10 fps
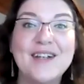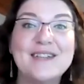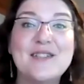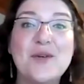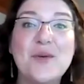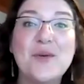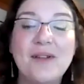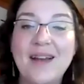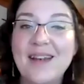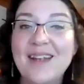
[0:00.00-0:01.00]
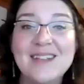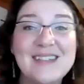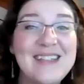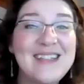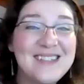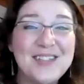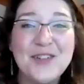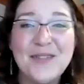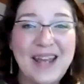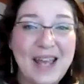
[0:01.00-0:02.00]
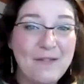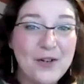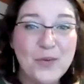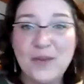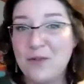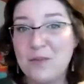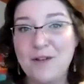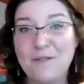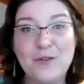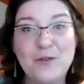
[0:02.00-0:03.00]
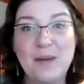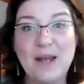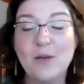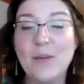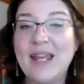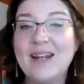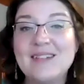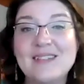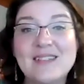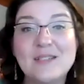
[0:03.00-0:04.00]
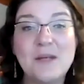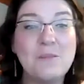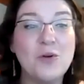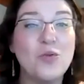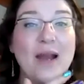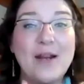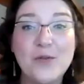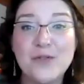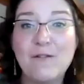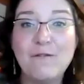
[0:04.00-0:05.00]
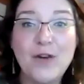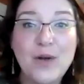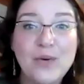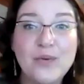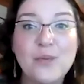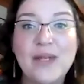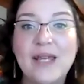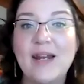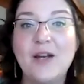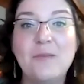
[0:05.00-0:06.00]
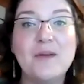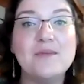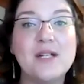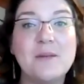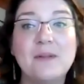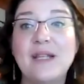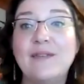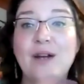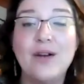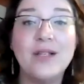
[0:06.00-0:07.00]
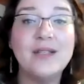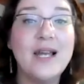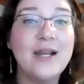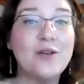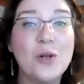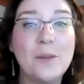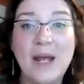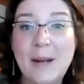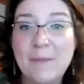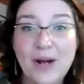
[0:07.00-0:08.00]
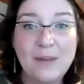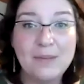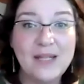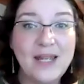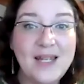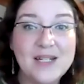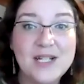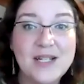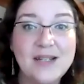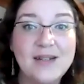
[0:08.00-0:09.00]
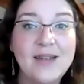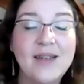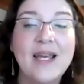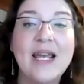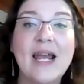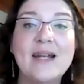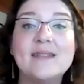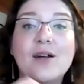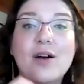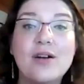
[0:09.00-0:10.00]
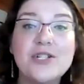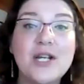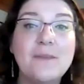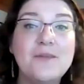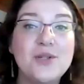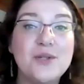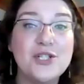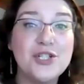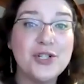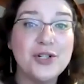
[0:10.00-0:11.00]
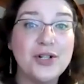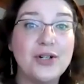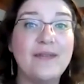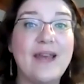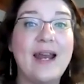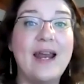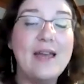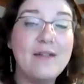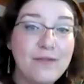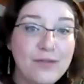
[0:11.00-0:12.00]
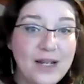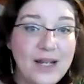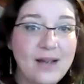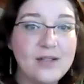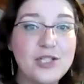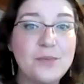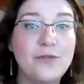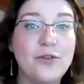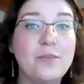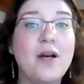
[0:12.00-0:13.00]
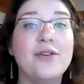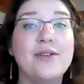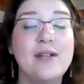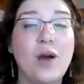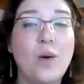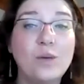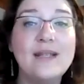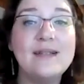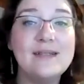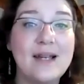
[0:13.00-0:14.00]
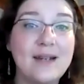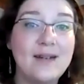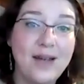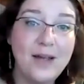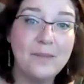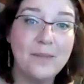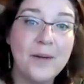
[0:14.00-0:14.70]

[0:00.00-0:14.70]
So applying is easier than ever with Vermont Food Bank. We can assist people right over the phone. We can help them complete the online or paper application. And it's our job to assure that every eligible Vermonter is not only signed up,